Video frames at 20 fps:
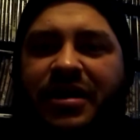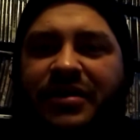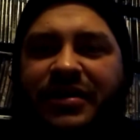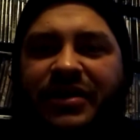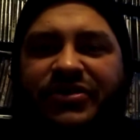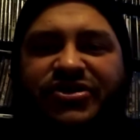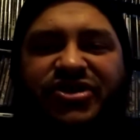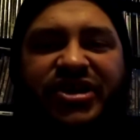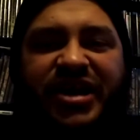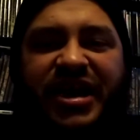
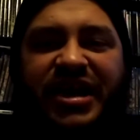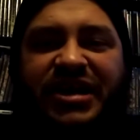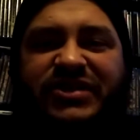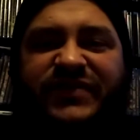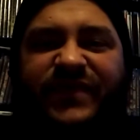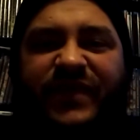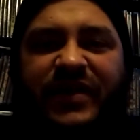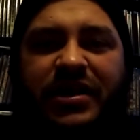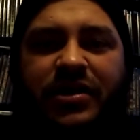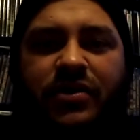Now,
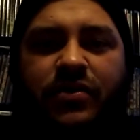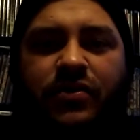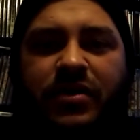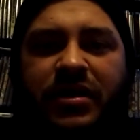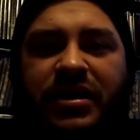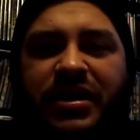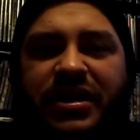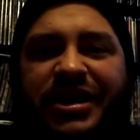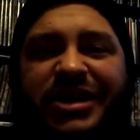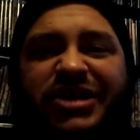today's video
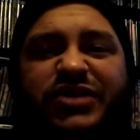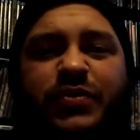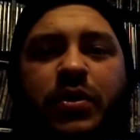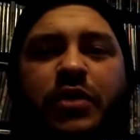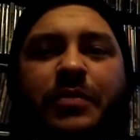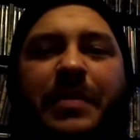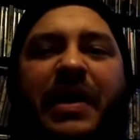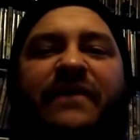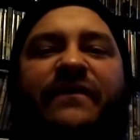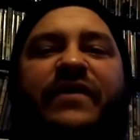is one
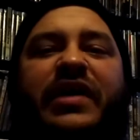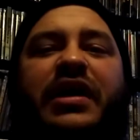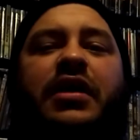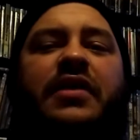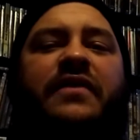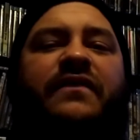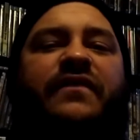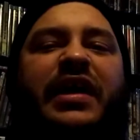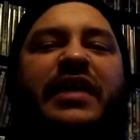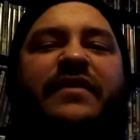of my
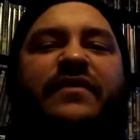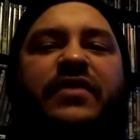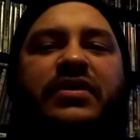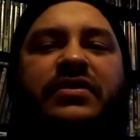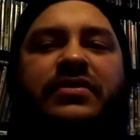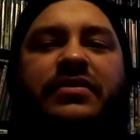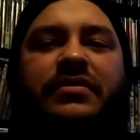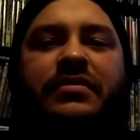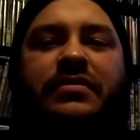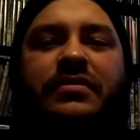very
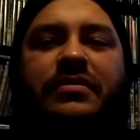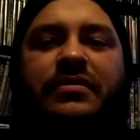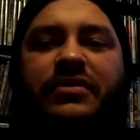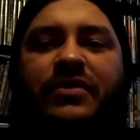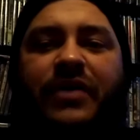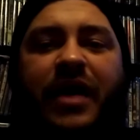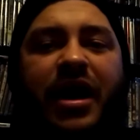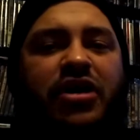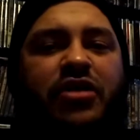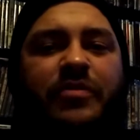favorite
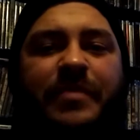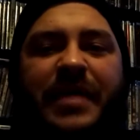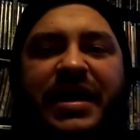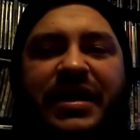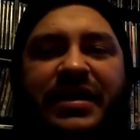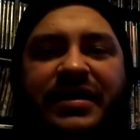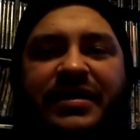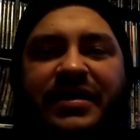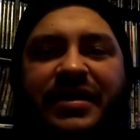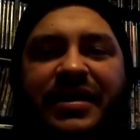there are to
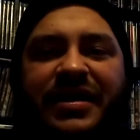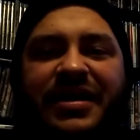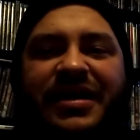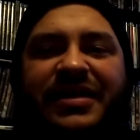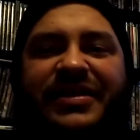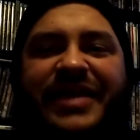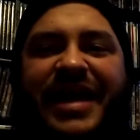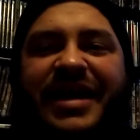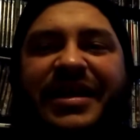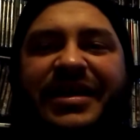make,
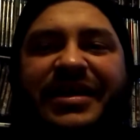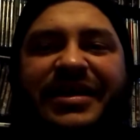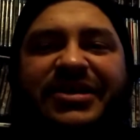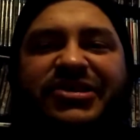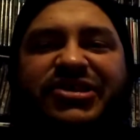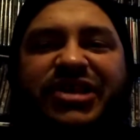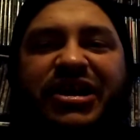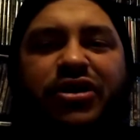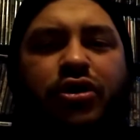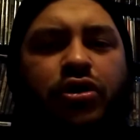and that
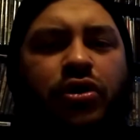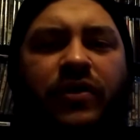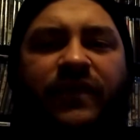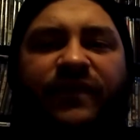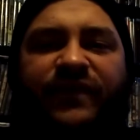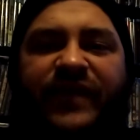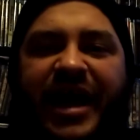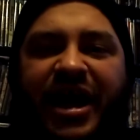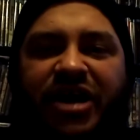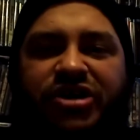is a good
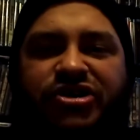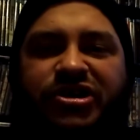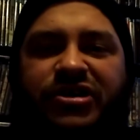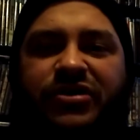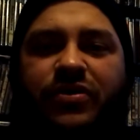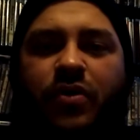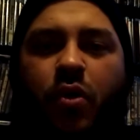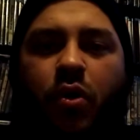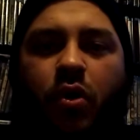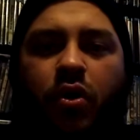
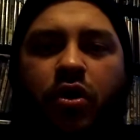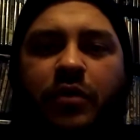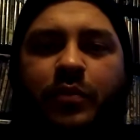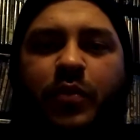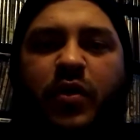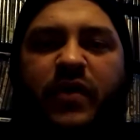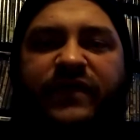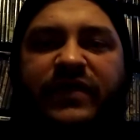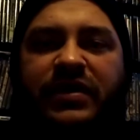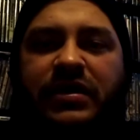old-fashioned horror
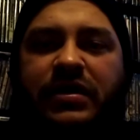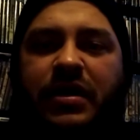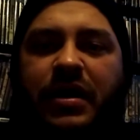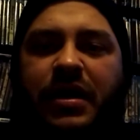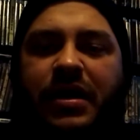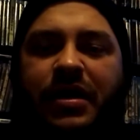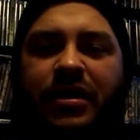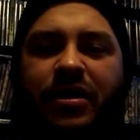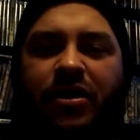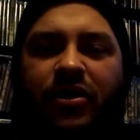movie
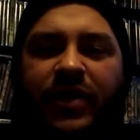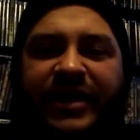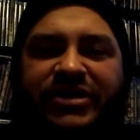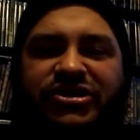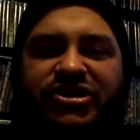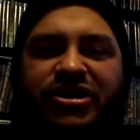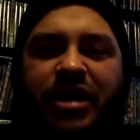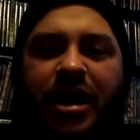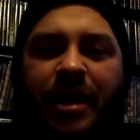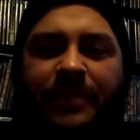
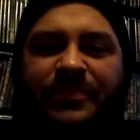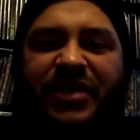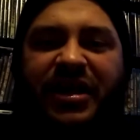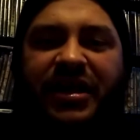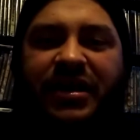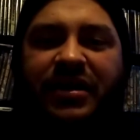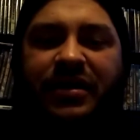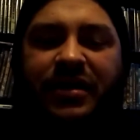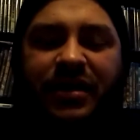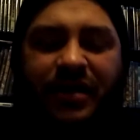collection
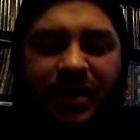update.